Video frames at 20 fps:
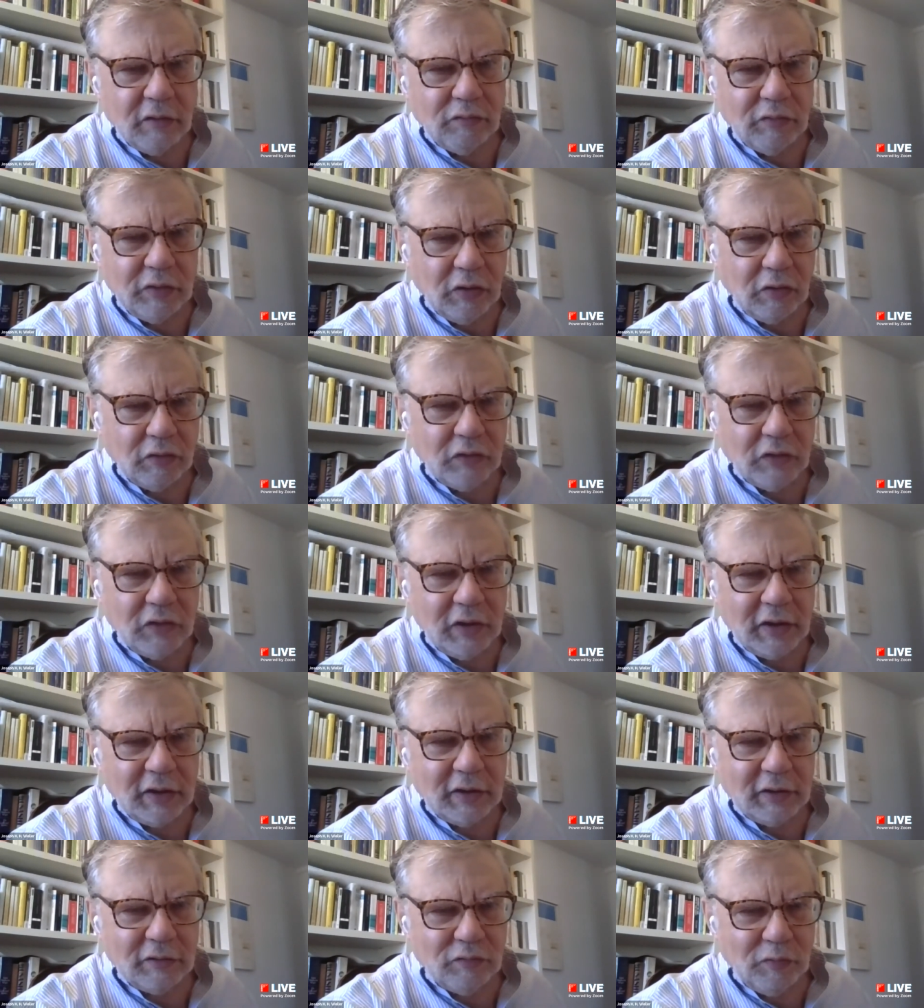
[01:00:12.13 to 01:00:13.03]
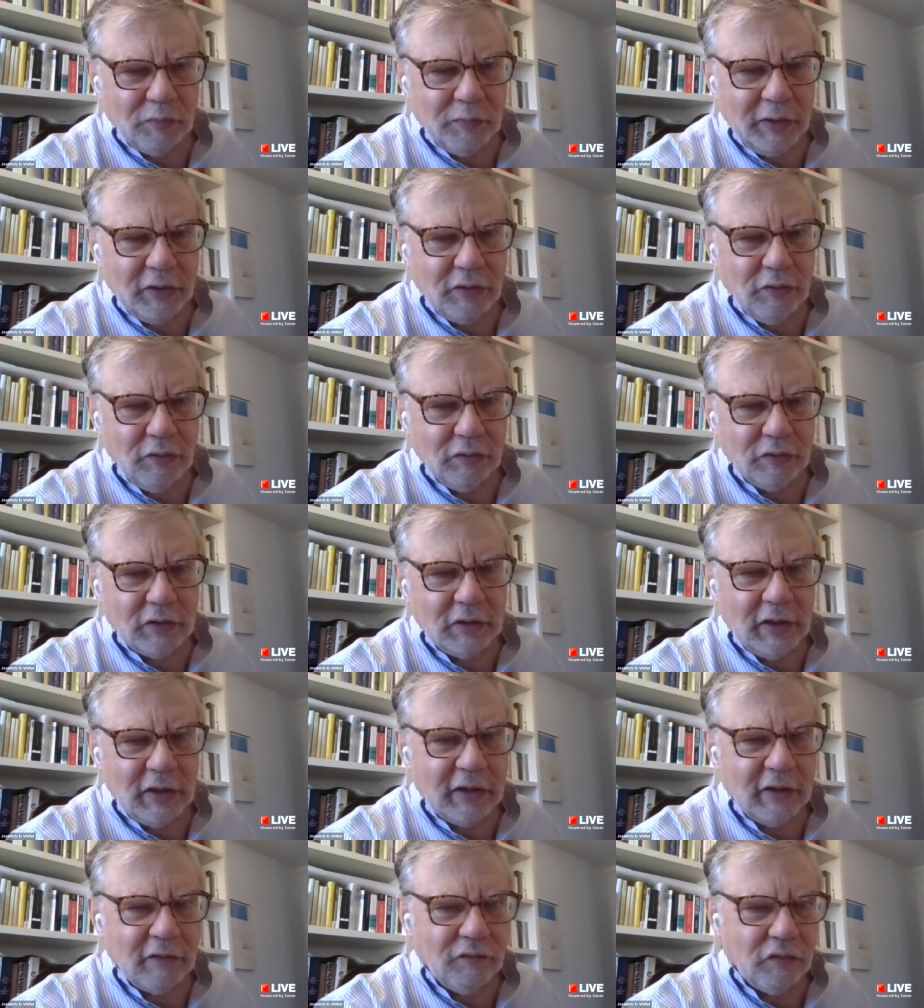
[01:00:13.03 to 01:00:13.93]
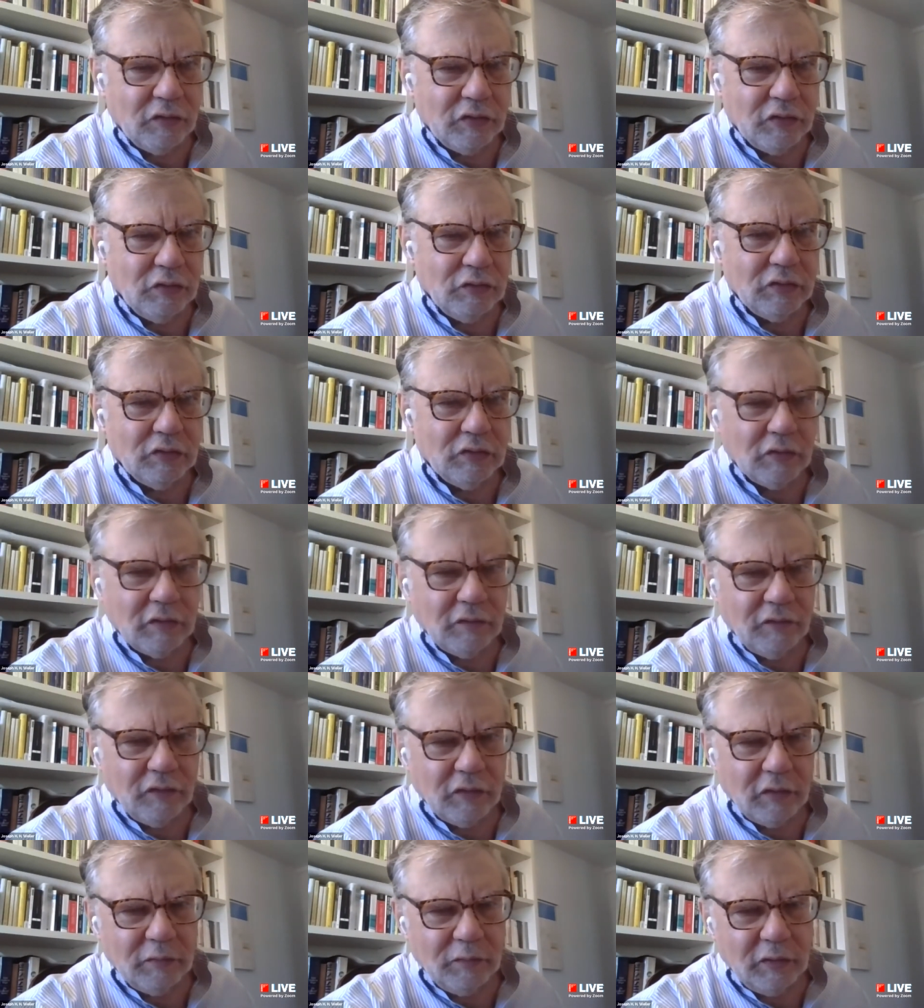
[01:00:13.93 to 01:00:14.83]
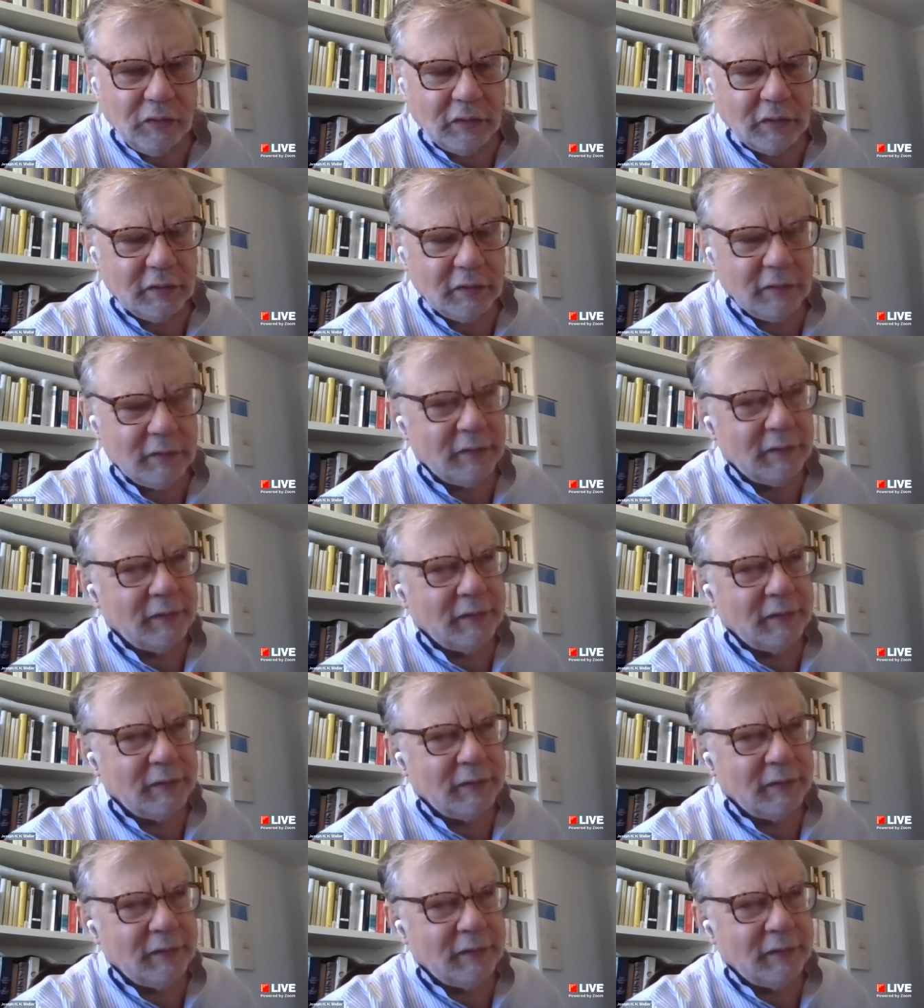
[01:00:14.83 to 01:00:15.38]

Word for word: we don't think it will be good neither for you nor for the book